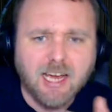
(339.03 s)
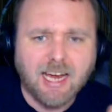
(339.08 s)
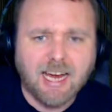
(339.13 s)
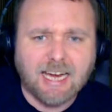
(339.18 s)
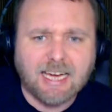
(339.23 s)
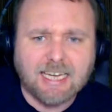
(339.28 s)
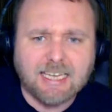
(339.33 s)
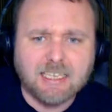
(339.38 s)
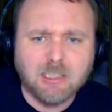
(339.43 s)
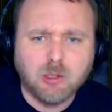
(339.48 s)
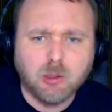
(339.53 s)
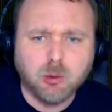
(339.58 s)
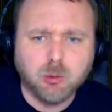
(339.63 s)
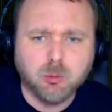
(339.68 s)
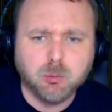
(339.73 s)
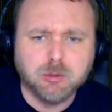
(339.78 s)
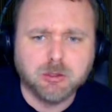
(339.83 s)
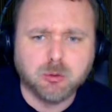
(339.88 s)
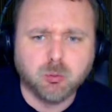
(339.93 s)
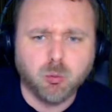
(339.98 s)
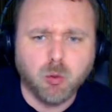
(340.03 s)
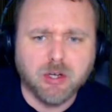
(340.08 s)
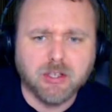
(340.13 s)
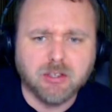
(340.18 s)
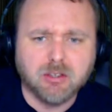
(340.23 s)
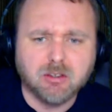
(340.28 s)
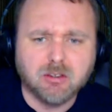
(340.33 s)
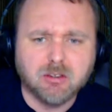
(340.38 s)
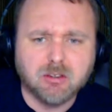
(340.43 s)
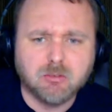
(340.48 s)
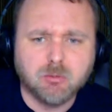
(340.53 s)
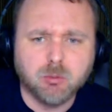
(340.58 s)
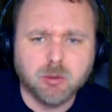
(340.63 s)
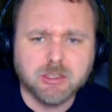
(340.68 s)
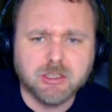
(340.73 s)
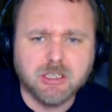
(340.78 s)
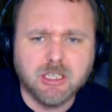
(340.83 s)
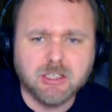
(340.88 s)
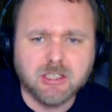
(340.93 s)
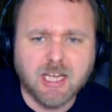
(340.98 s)
Halo was one,
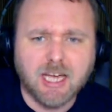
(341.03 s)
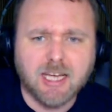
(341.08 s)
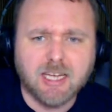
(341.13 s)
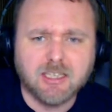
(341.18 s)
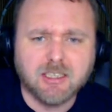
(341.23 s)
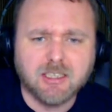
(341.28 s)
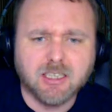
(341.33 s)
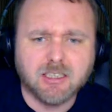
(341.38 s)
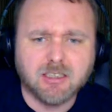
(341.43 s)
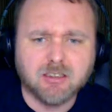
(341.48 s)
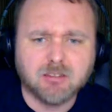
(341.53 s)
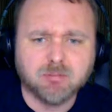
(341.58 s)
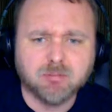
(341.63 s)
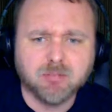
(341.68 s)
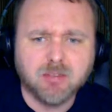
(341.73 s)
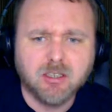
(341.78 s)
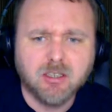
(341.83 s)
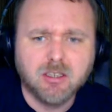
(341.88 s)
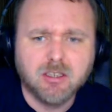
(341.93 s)
wasn't it, that had kind of